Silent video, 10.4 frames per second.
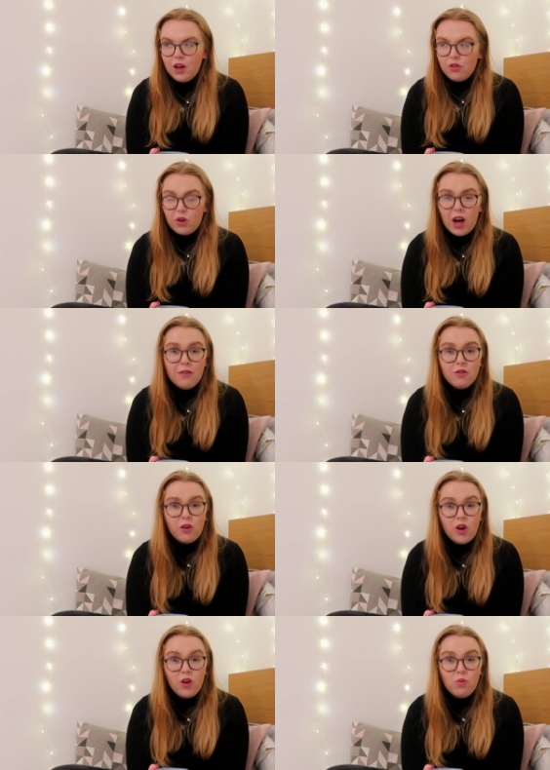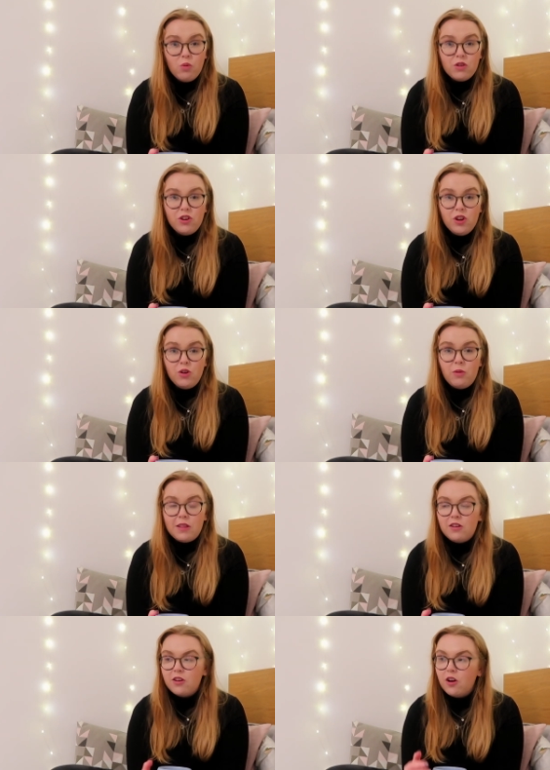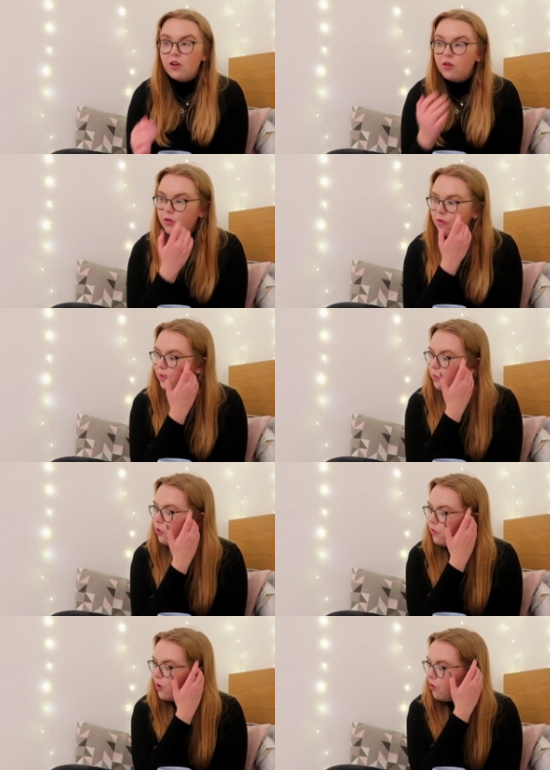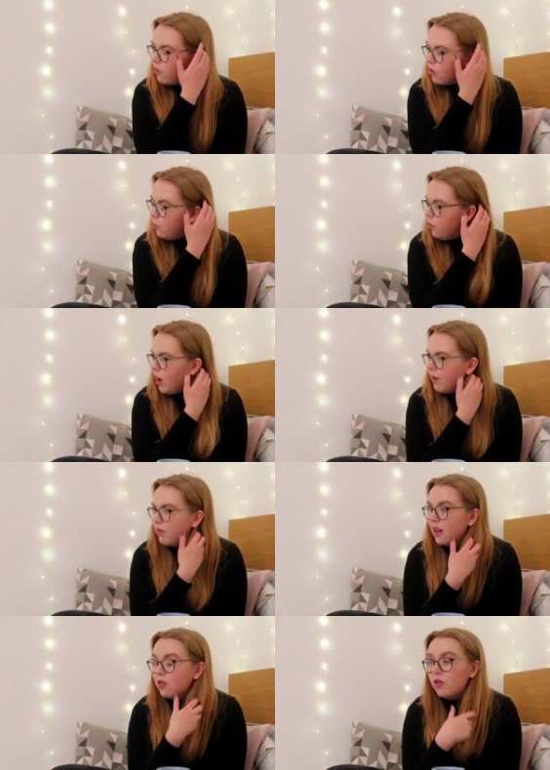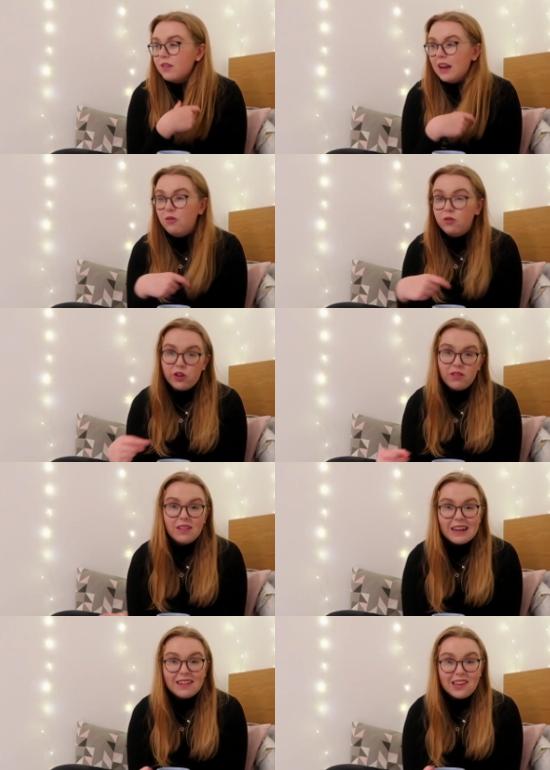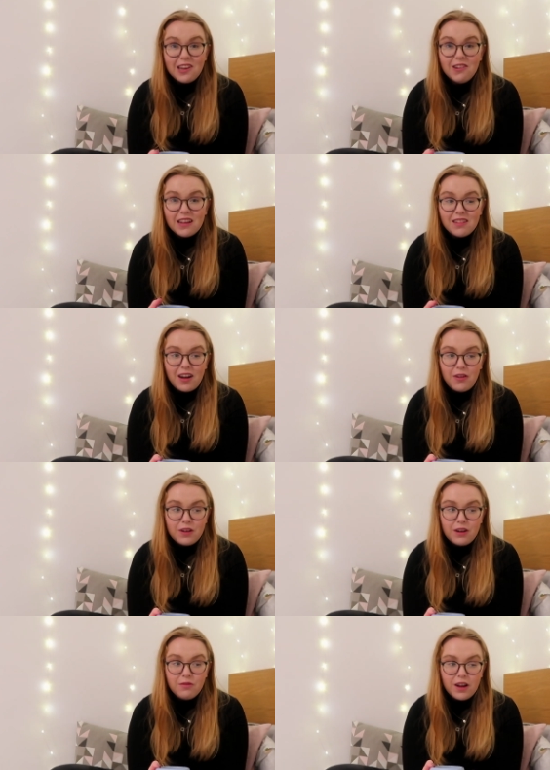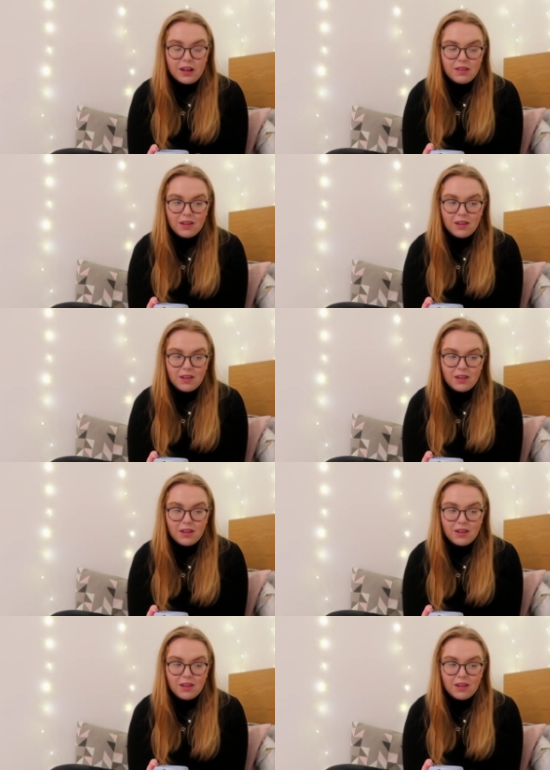So I kind of don't know what to do, whether to go for more vlogs, more lifestyle content, or just stick to uni stuff and advice.